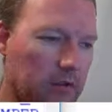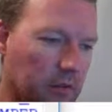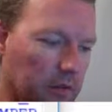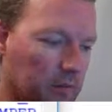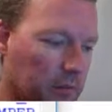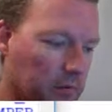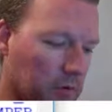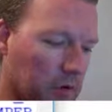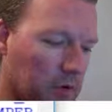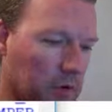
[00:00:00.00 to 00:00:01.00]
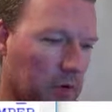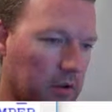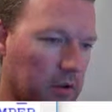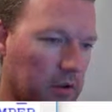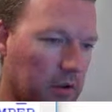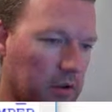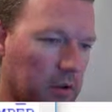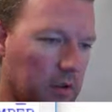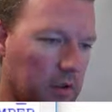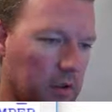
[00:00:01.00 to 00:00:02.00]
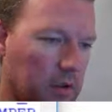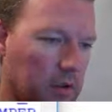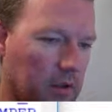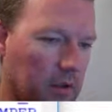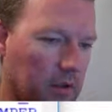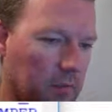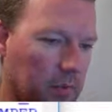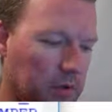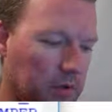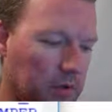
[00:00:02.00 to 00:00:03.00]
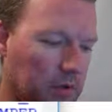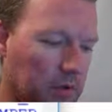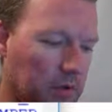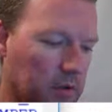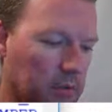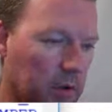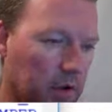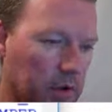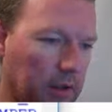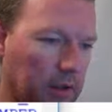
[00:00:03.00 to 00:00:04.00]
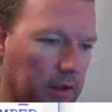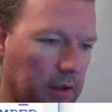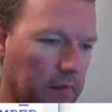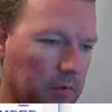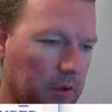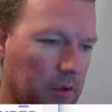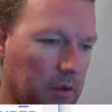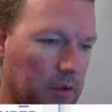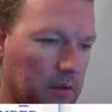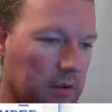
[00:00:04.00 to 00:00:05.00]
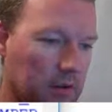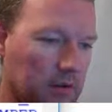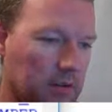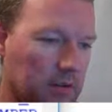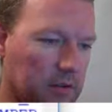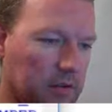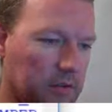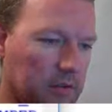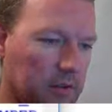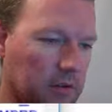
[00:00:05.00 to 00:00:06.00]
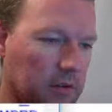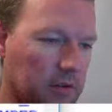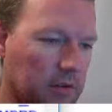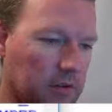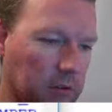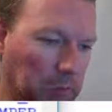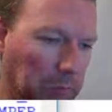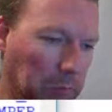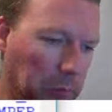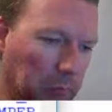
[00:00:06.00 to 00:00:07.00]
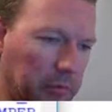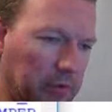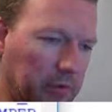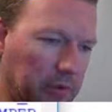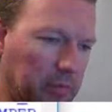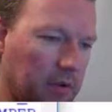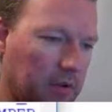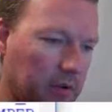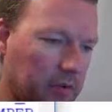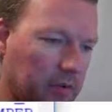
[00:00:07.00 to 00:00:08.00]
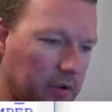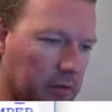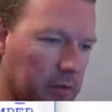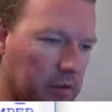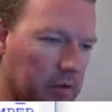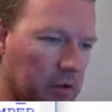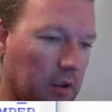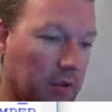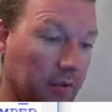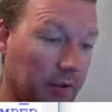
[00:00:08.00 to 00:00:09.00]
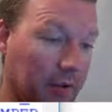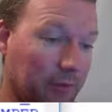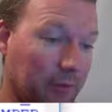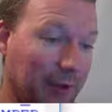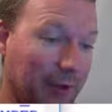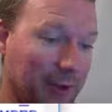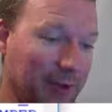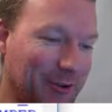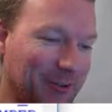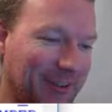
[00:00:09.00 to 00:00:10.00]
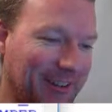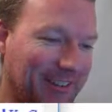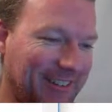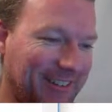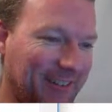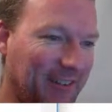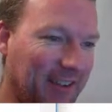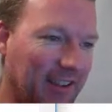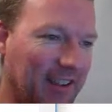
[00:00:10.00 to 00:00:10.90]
So then we run help on pygame.sysfont. Whoops, get my cursor out of the way so I can read and you can read it too.